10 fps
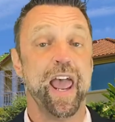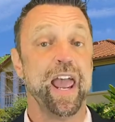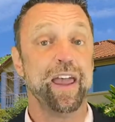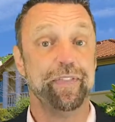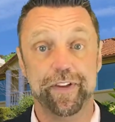
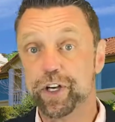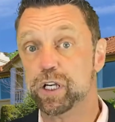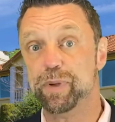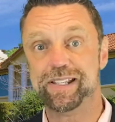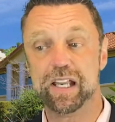and they're going
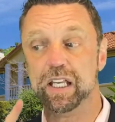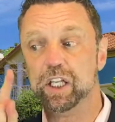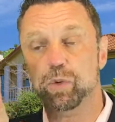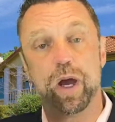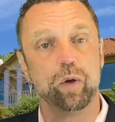to be
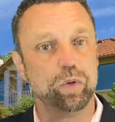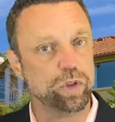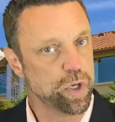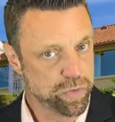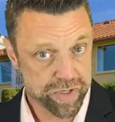sending you out
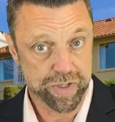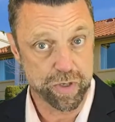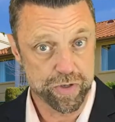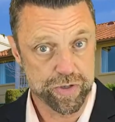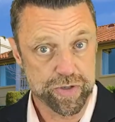loan
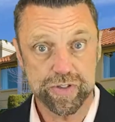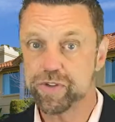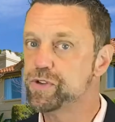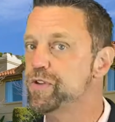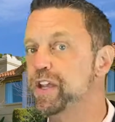disclosures
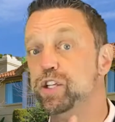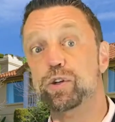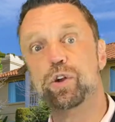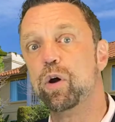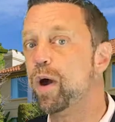so that
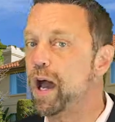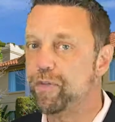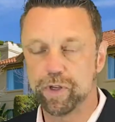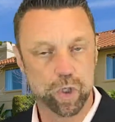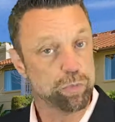you know how
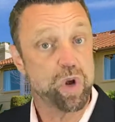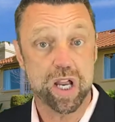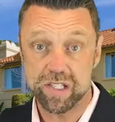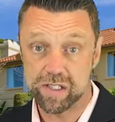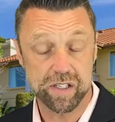the loan
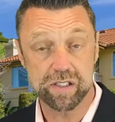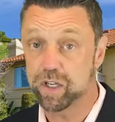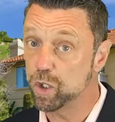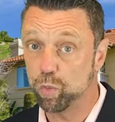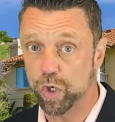process is
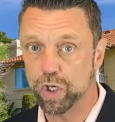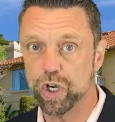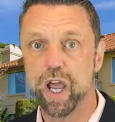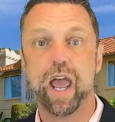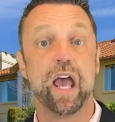going to work.
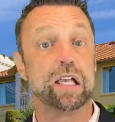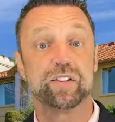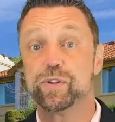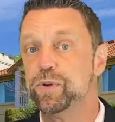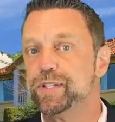As
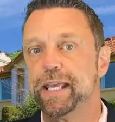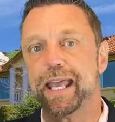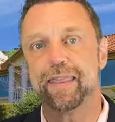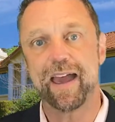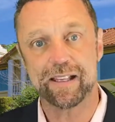soon as they
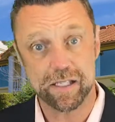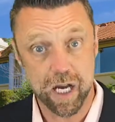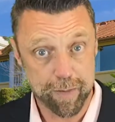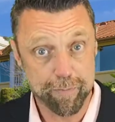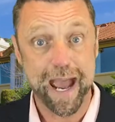get that
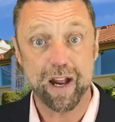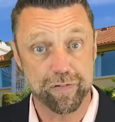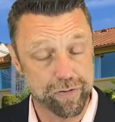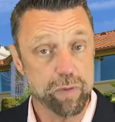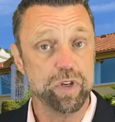signed back
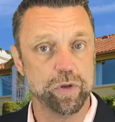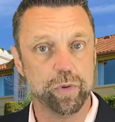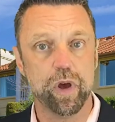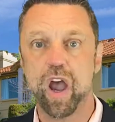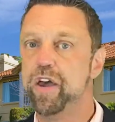from
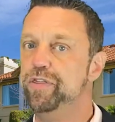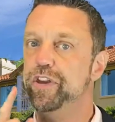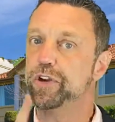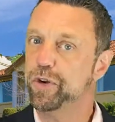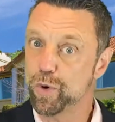you,
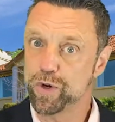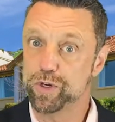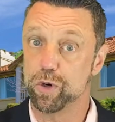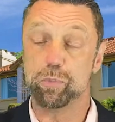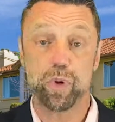they're going to order
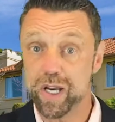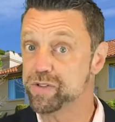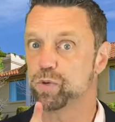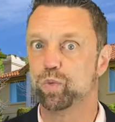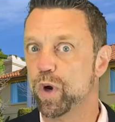your
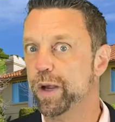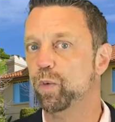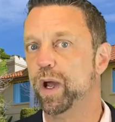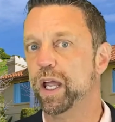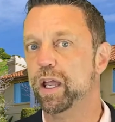appraisal right
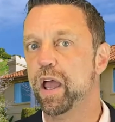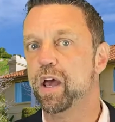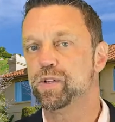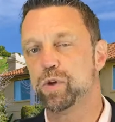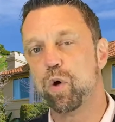away.
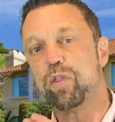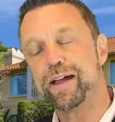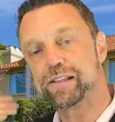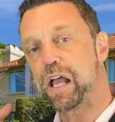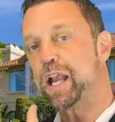So all
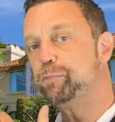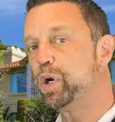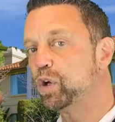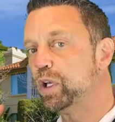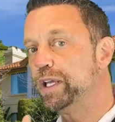that's kind of
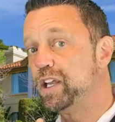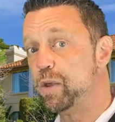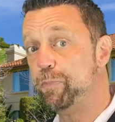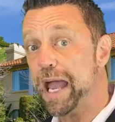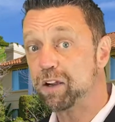percolating in the
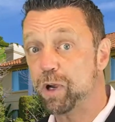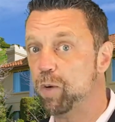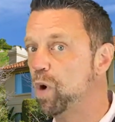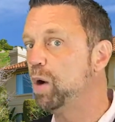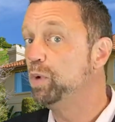
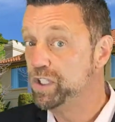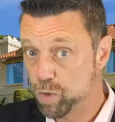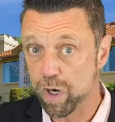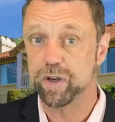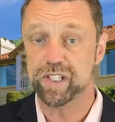background while we
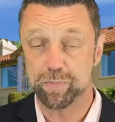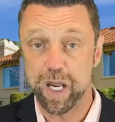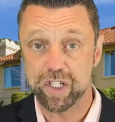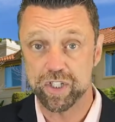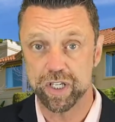do our
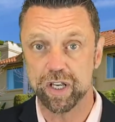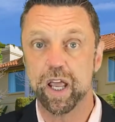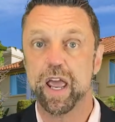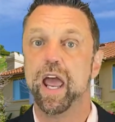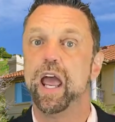inspection.
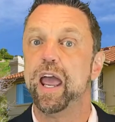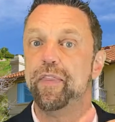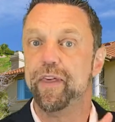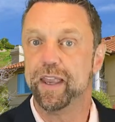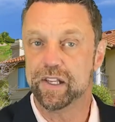
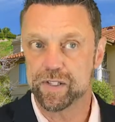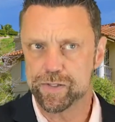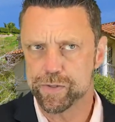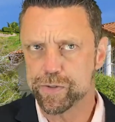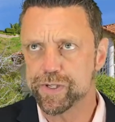And then as
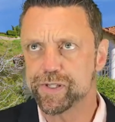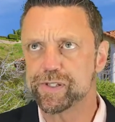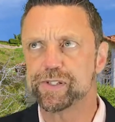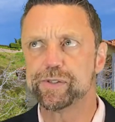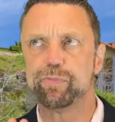soon
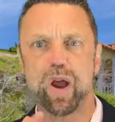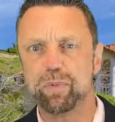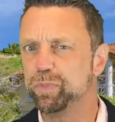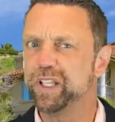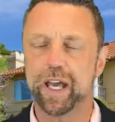as,
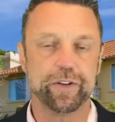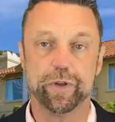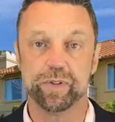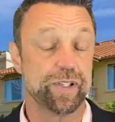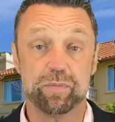probably, I don't
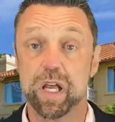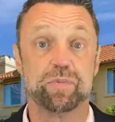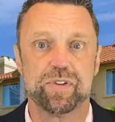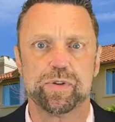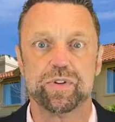know,
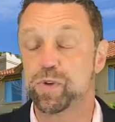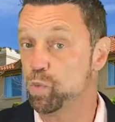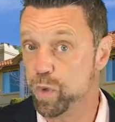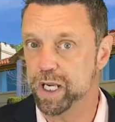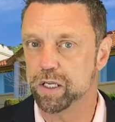sometimes as soon as a
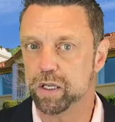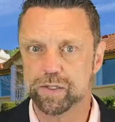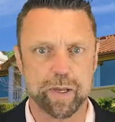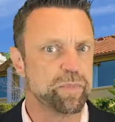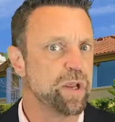week,
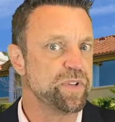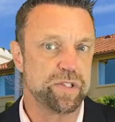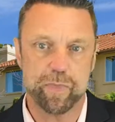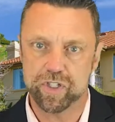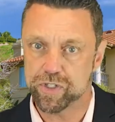sometimes
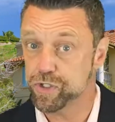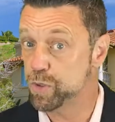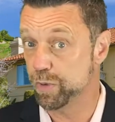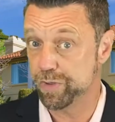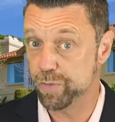as much as
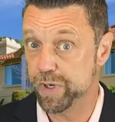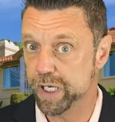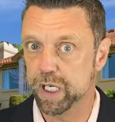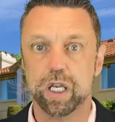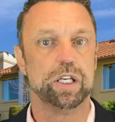2 or
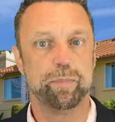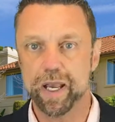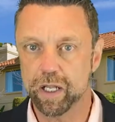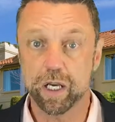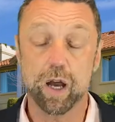3,
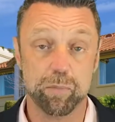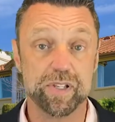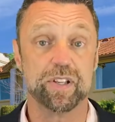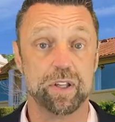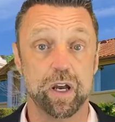depending on how
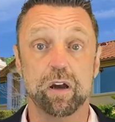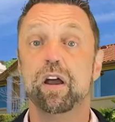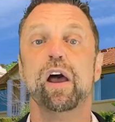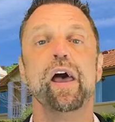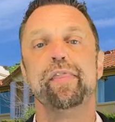busy they are,
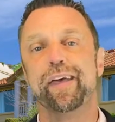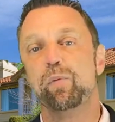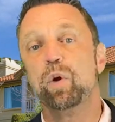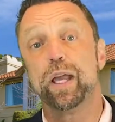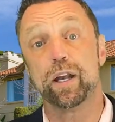then
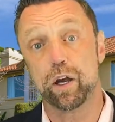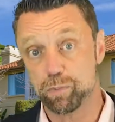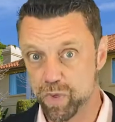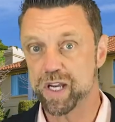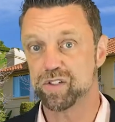we'll get our
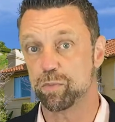appraisal